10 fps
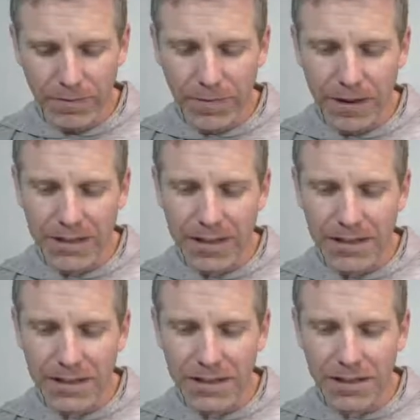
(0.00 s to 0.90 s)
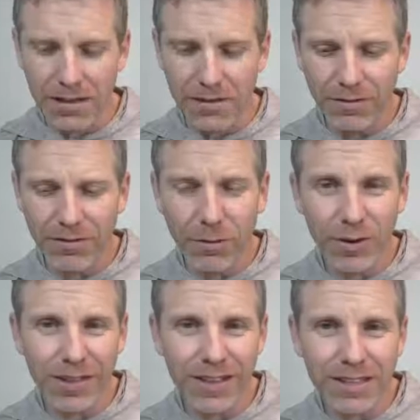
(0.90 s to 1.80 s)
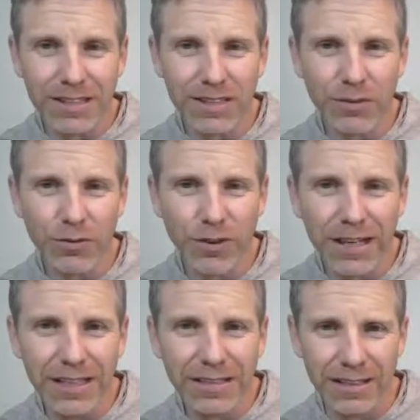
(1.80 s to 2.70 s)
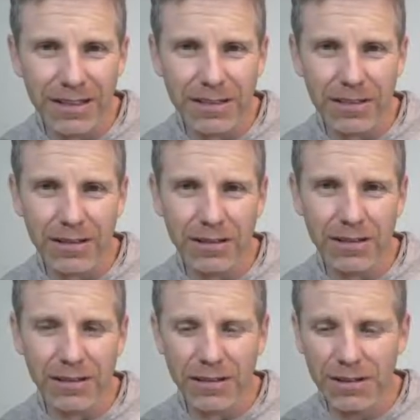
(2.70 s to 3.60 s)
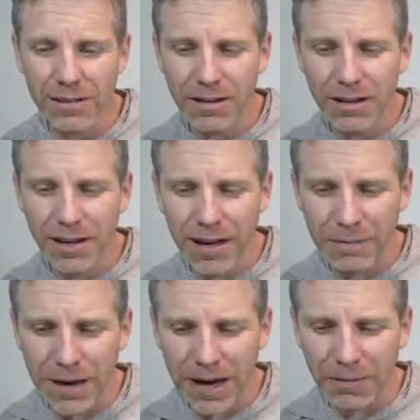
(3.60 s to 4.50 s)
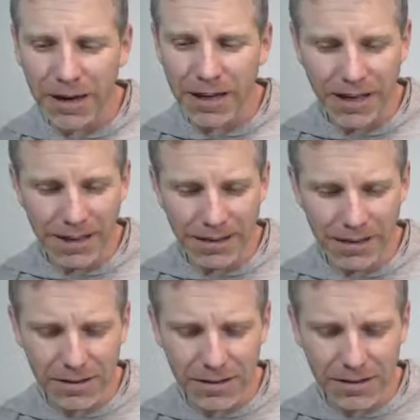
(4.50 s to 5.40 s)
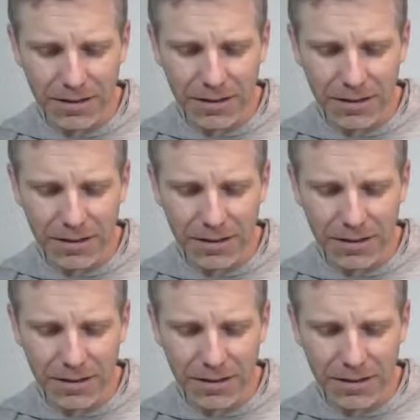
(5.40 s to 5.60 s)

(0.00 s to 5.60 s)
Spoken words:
He says, for this reason, I bow my knees.